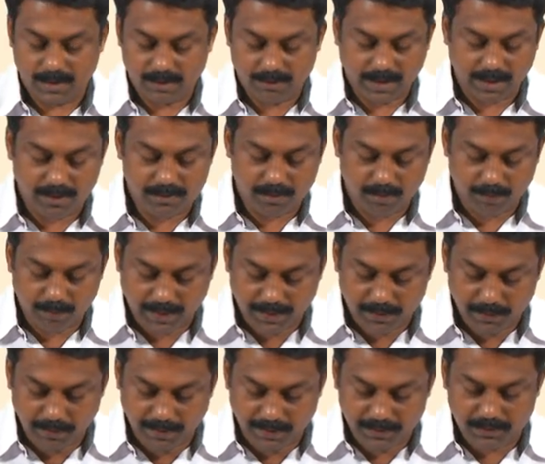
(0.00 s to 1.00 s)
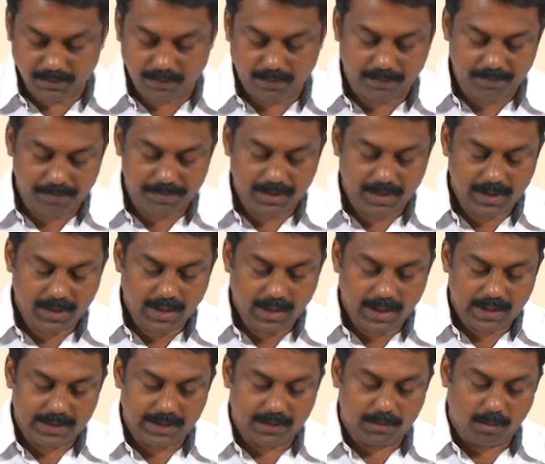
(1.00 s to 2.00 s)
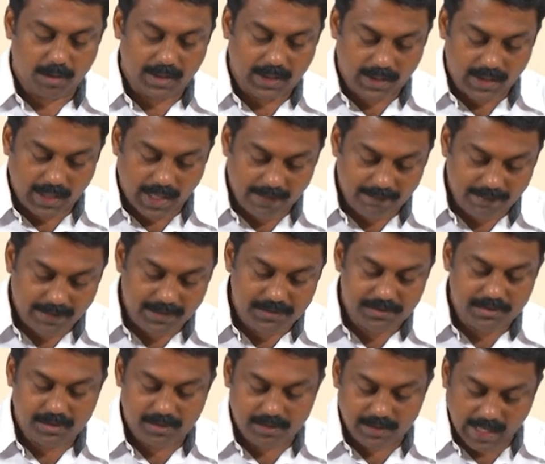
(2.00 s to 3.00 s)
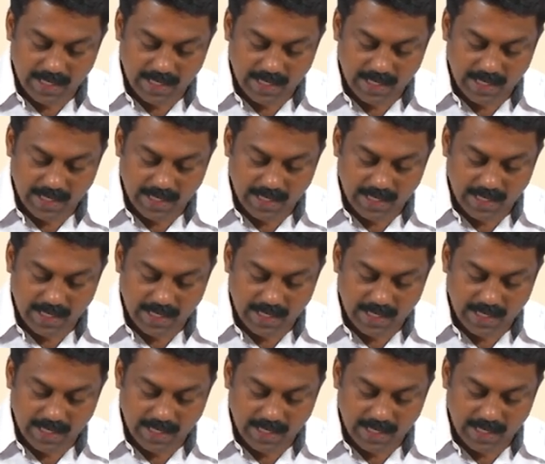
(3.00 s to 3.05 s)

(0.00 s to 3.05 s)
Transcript: Okay, so by doing so the total average